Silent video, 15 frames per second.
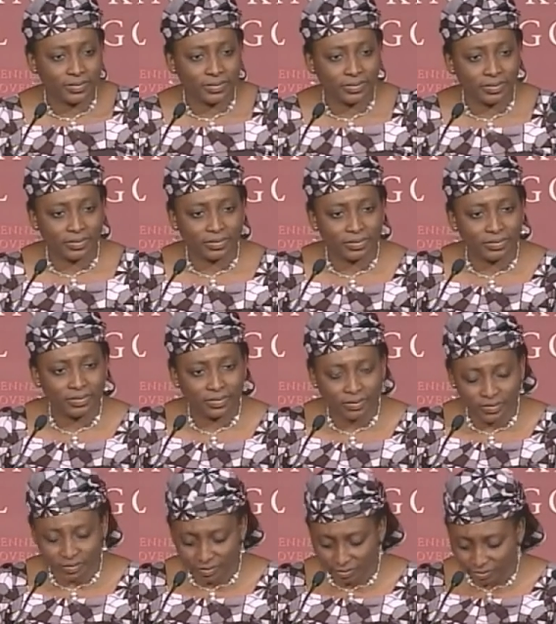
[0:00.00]

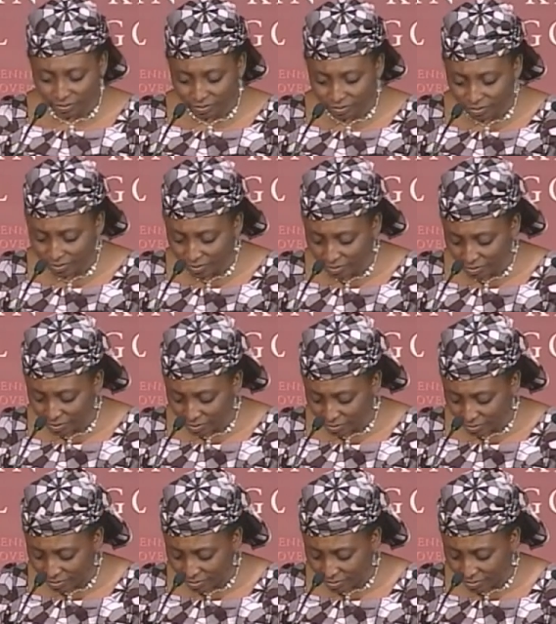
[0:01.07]

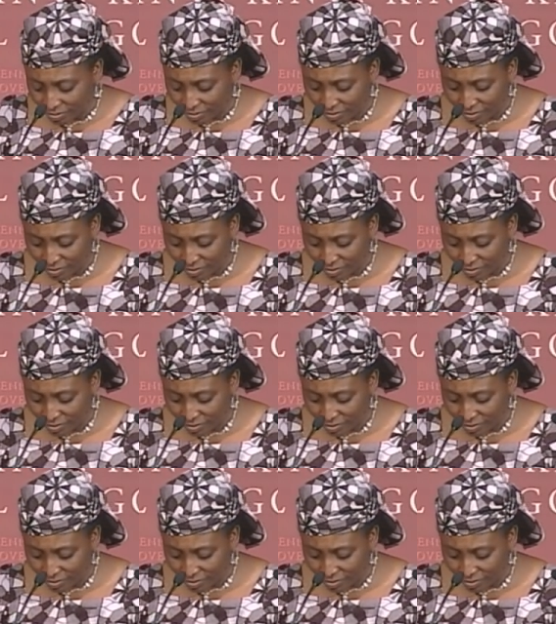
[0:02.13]
(no one is talking)